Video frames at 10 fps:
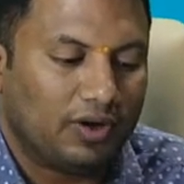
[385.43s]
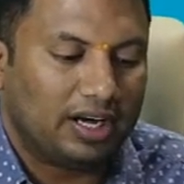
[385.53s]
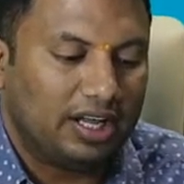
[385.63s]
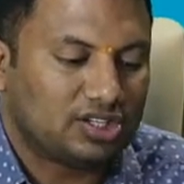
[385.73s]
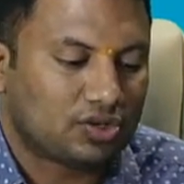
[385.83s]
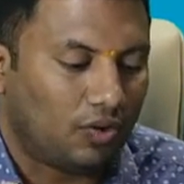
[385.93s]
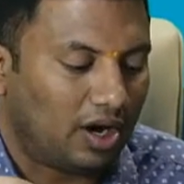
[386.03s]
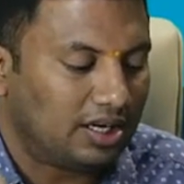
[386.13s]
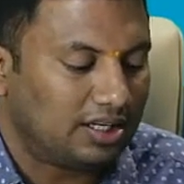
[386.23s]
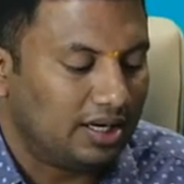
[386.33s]
is
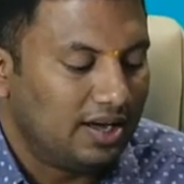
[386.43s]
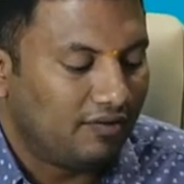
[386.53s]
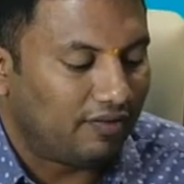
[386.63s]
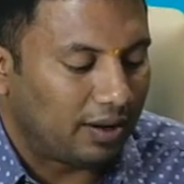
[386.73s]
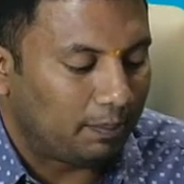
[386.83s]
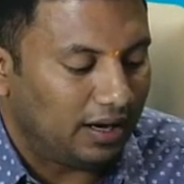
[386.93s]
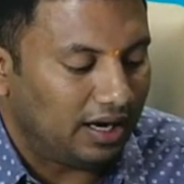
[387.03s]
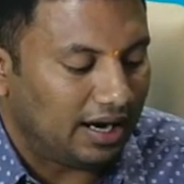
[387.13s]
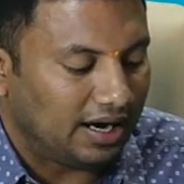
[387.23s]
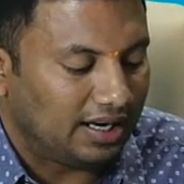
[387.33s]
quant, verbal
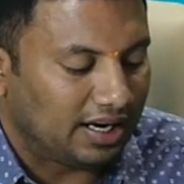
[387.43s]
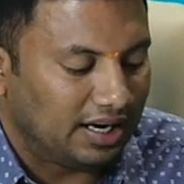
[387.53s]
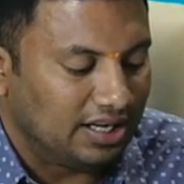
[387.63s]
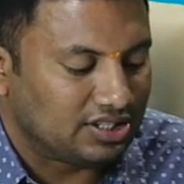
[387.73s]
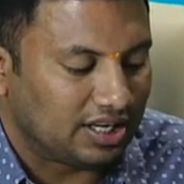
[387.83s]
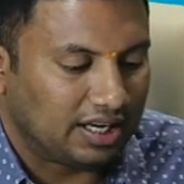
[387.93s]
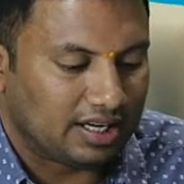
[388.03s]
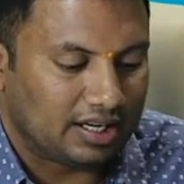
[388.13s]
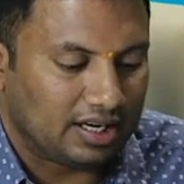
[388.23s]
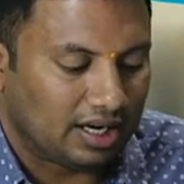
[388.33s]
and reasoning.
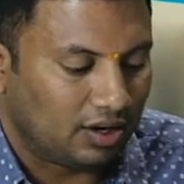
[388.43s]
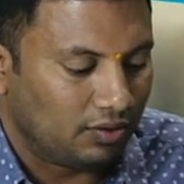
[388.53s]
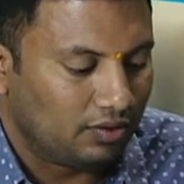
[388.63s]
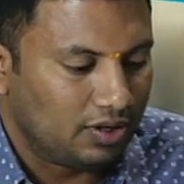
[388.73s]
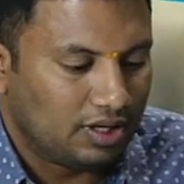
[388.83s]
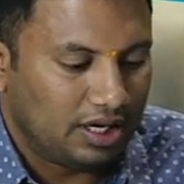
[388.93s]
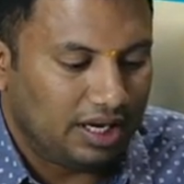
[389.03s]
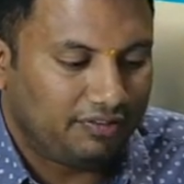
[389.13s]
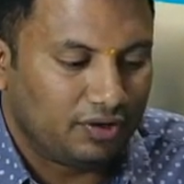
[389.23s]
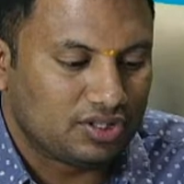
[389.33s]
Now, if
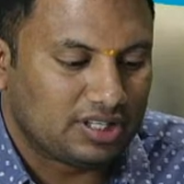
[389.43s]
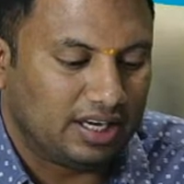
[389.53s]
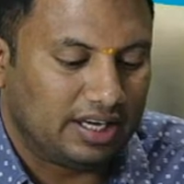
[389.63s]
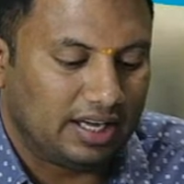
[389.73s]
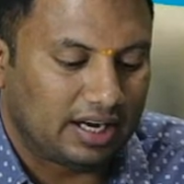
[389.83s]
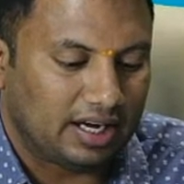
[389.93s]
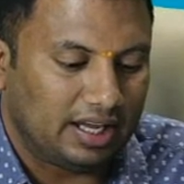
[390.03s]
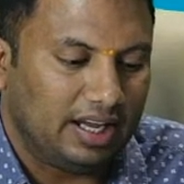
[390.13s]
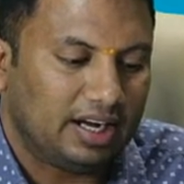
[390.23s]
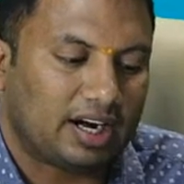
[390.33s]
you see here
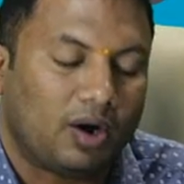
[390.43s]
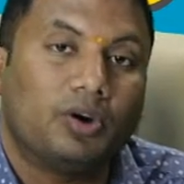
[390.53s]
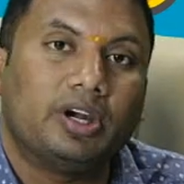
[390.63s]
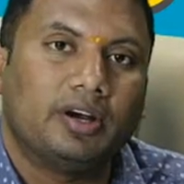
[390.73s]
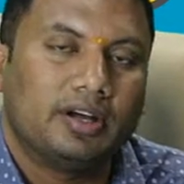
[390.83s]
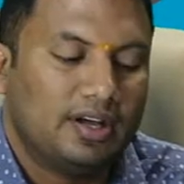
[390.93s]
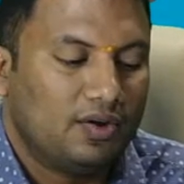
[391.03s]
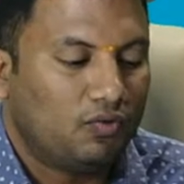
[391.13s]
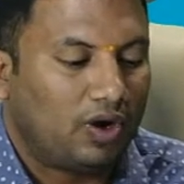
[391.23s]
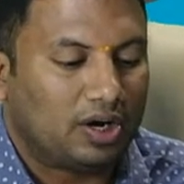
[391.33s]
in round
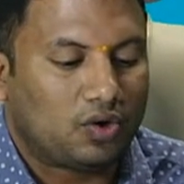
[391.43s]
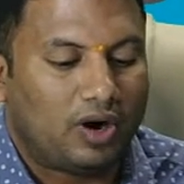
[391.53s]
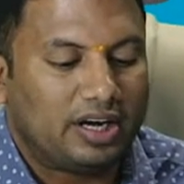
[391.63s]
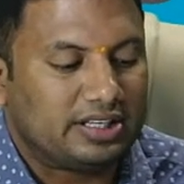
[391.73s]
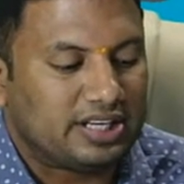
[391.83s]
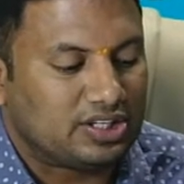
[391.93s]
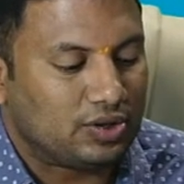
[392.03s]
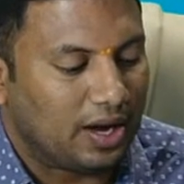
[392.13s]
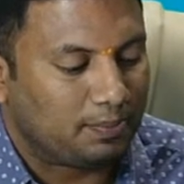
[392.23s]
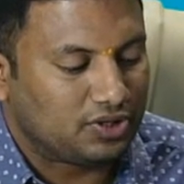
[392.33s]
one quantitative
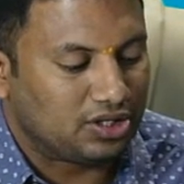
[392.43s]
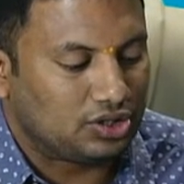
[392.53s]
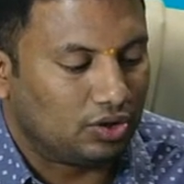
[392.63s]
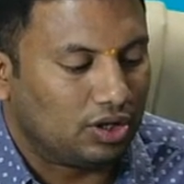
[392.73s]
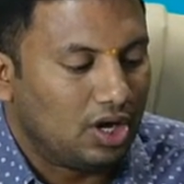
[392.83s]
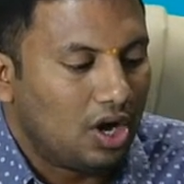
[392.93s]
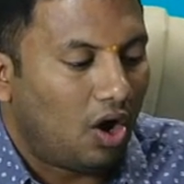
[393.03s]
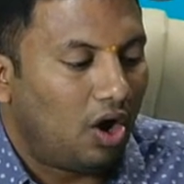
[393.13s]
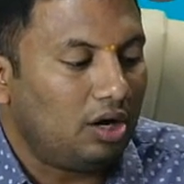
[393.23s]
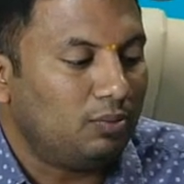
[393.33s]
aptitude.
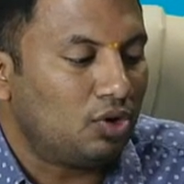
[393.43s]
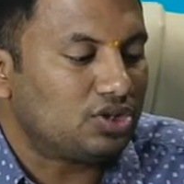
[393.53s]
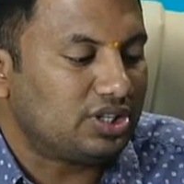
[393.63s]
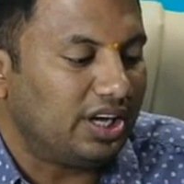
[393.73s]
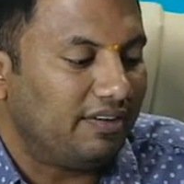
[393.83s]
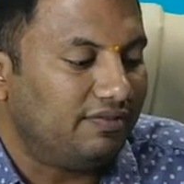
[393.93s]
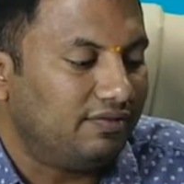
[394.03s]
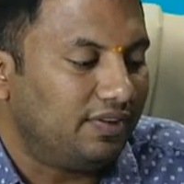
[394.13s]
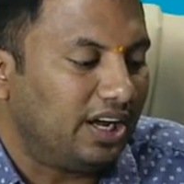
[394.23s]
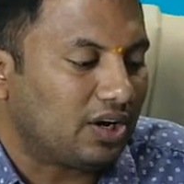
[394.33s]
Almost
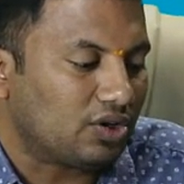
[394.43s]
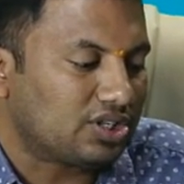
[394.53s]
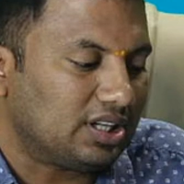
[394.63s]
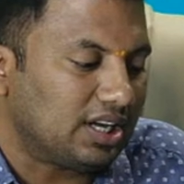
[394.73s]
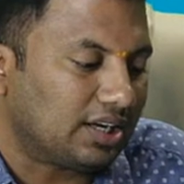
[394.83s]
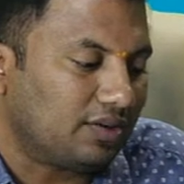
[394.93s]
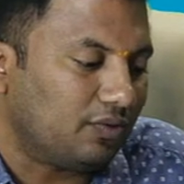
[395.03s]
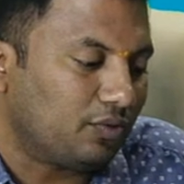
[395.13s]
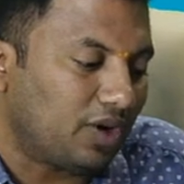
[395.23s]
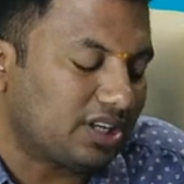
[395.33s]
every question that
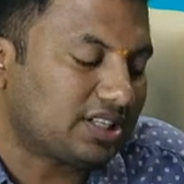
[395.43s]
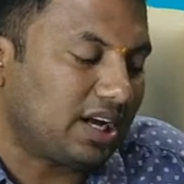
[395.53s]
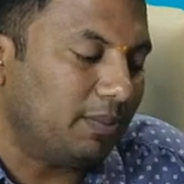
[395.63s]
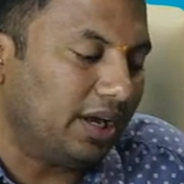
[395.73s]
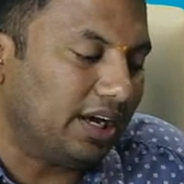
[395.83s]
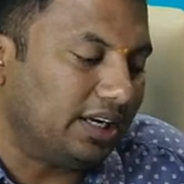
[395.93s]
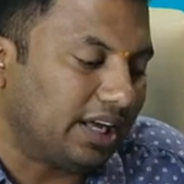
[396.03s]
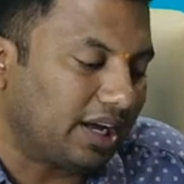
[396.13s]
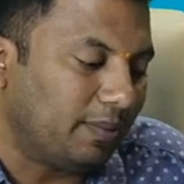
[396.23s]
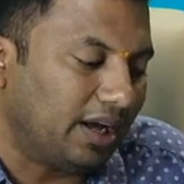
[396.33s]
was coming in Tech
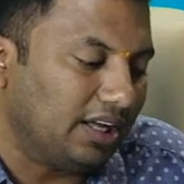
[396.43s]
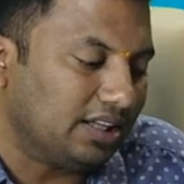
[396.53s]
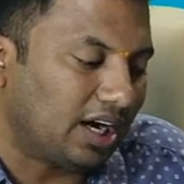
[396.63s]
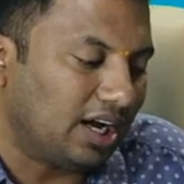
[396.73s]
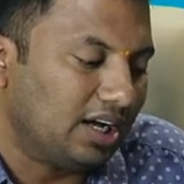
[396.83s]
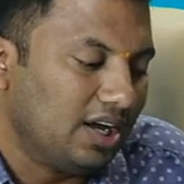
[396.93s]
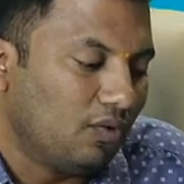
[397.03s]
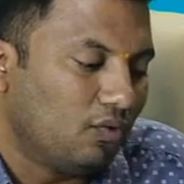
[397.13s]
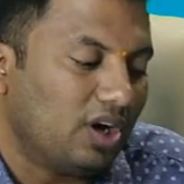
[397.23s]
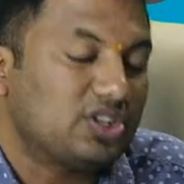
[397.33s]
Mahindra
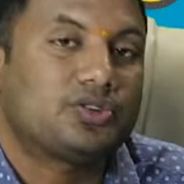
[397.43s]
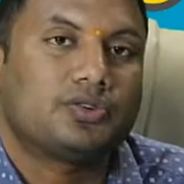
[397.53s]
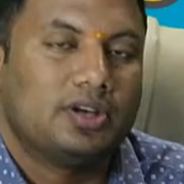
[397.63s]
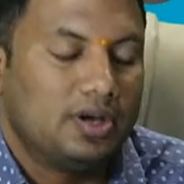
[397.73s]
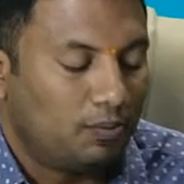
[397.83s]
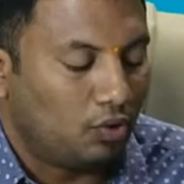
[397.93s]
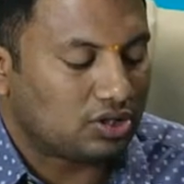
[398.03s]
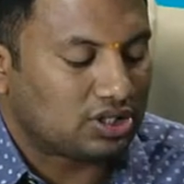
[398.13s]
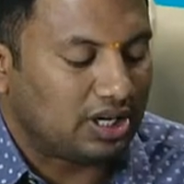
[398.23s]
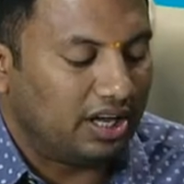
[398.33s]
was
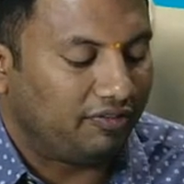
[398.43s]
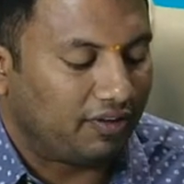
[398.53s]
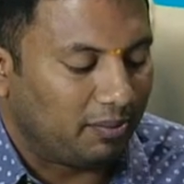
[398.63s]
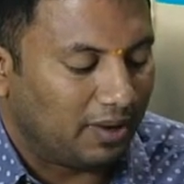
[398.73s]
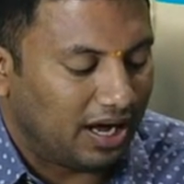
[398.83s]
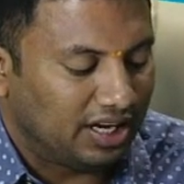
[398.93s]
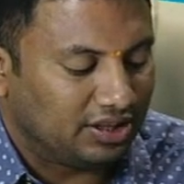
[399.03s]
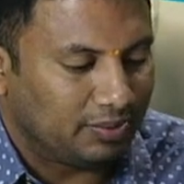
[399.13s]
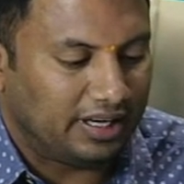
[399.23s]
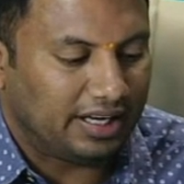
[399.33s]
mostly from
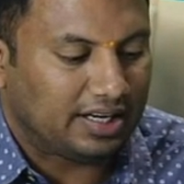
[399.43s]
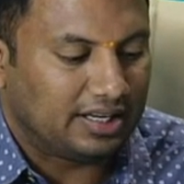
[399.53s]
arithmetic,